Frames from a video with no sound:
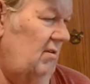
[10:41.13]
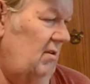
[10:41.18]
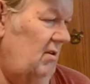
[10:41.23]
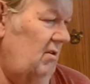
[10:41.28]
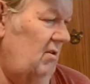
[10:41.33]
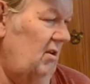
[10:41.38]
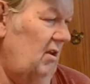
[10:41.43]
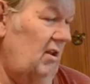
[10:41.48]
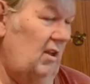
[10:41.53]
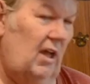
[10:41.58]

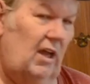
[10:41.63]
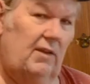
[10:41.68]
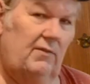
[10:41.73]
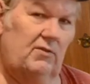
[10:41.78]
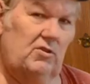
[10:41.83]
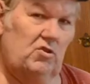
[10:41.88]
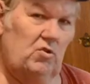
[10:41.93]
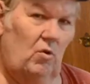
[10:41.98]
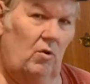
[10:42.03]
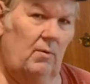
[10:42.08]
a lot
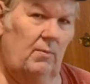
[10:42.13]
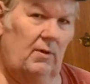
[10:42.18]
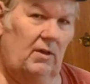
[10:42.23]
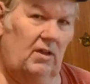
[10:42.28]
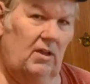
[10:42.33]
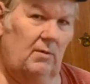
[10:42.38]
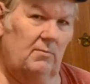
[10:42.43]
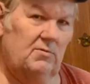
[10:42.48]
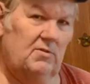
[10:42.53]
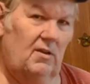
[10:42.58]
of
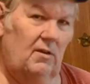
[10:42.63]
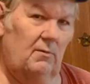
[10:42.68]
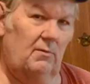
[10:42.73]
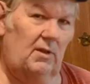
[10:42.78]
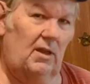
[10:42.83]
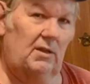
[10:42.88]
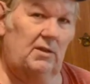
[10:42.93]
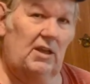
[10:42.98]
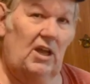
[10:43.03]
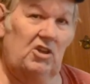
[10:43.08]
enjoyment comes
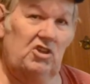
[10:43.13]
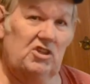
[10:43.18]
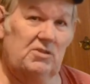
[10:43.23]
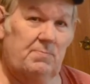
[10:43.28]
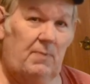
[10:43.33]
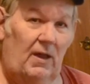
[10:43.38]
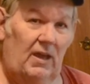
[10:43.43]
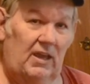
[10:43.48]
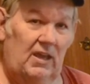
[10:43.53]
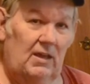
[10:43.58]
out, not
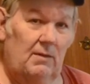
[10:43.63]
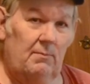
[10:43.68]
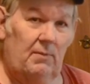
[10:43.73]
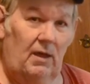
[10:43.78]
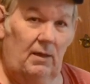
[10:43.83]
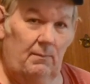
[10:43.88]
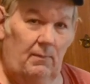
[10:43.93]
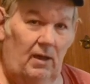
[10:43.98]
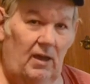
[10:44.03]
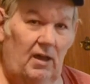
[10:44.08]
just by him,
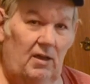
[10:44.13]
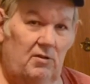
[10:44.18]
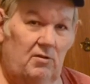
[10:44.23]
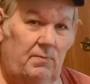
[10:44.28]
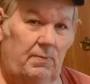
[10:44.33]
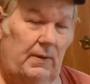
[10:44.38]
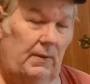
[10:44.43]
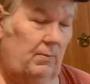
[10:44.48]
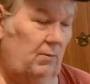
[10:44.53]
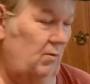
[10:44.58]
but by
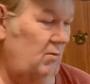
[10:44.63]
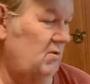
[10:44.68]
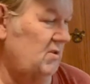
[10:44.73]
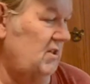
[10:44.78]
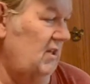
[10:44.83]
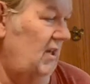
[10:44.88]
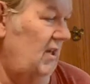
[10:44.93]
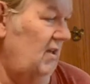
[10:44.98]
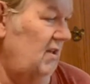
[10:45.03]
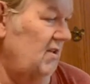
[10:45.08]
other people who
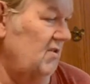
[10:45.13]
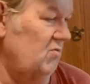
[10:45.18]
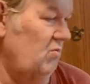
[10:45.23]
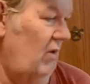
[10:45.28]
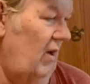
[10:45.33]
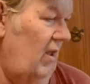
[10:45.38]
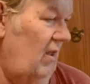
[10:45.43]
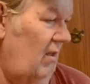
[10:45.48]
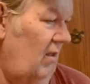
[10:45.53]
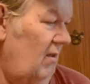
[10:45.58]
see it as
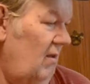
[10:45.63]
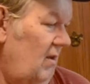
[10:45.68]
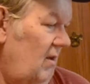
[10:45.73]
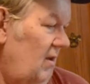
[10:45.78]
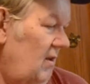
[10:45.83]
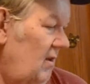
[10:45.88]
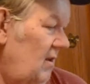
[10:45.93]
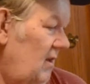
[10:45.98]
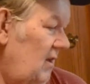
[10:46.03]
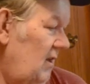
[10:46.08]
well.
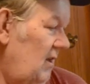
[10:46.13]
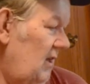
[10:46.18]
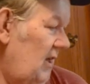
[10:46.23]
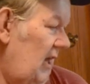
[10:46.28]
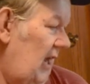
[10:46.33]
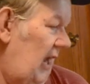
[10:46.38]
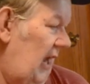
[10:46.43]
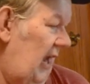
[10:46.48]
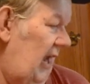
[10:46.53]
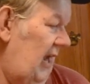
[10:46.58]

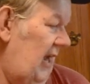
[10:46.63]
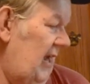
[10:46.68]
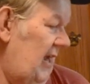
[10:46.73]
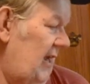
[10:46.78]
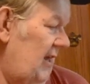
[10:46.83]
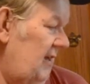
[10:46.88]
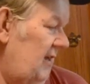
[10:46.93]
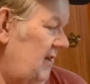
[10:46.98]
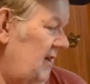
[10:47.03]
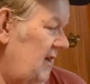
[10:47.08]

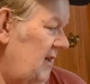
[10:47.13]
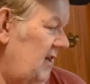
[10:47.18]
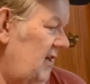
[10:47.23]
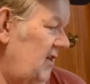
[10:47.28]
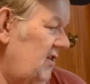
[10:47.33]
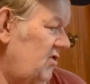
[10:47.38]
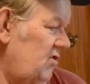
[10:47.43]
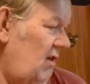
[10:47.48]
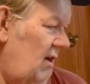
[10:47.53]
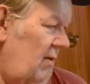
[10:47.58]
And
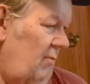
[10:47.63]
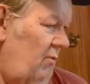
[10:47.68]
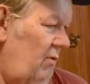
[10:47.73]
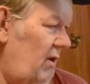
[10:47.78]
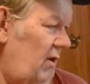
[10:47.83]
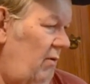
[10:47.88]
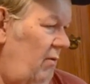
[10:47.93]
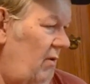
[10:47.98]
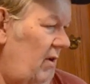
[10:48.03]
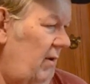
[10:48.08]
so I'm
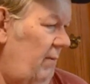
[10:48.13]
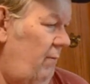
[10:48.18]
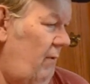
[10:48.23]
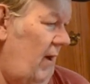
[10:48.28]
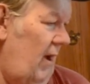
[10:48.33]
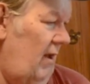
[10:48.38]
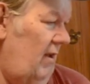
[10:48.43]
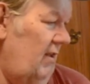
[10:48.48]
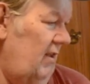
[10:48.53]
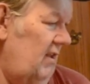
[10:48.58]
really, really
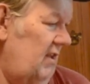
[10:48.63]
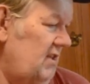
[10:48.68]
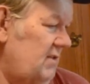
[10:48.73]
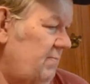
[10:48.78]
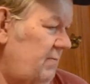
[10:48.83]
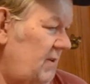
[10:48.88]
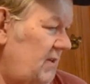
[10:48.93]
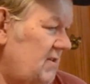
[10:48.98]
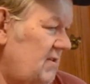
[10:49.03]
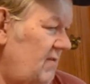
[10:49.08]
proud of this piece of